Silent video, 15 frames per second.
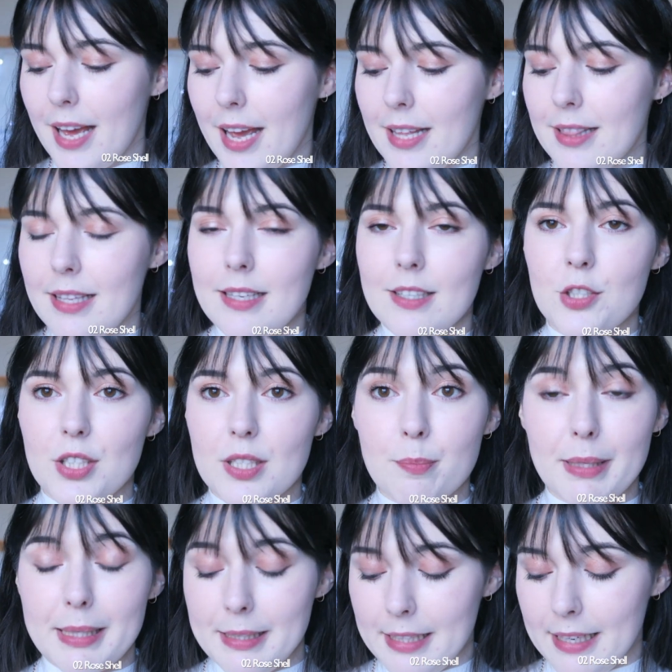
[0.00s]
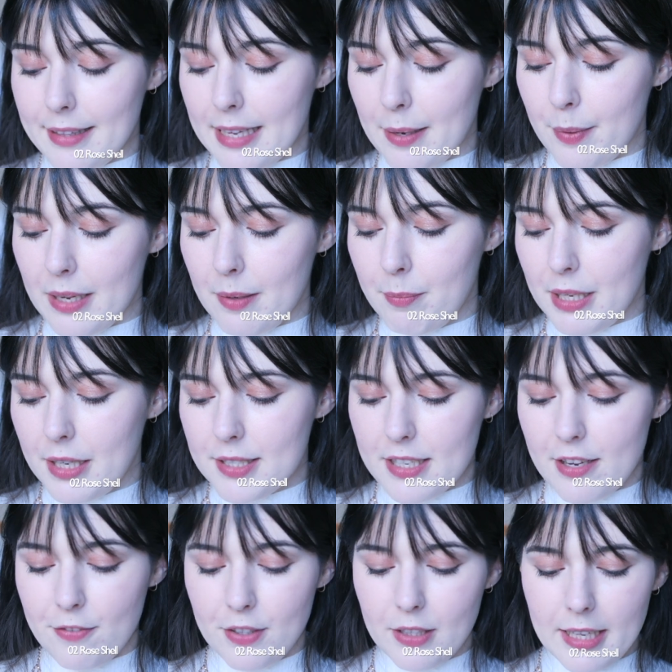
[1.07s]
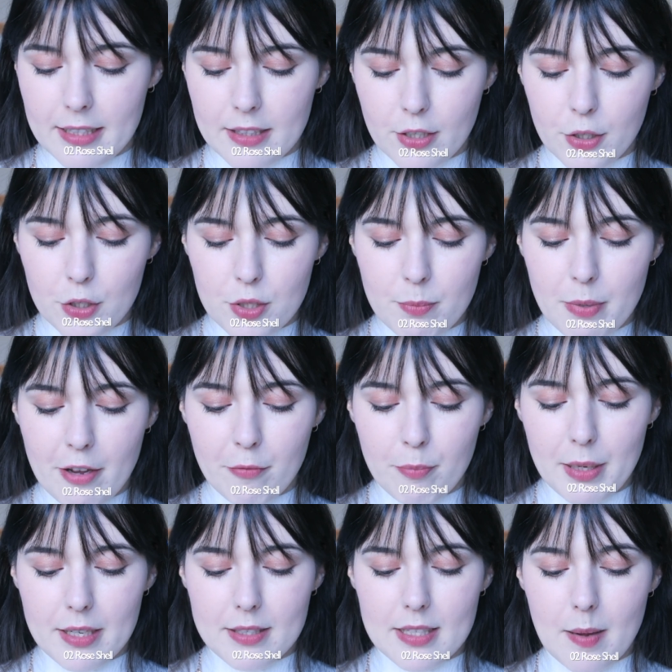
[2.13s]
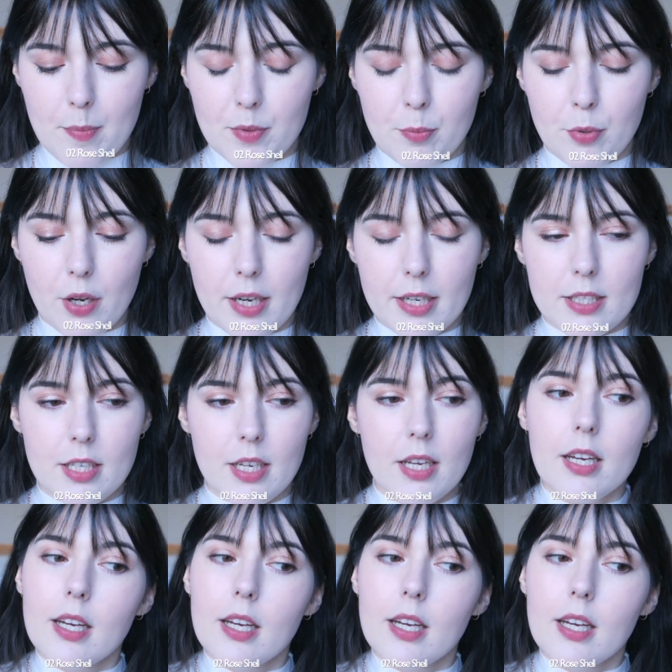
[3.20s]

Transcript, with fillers: And then just blend it out that way because I feel like the cushion puff picks up the product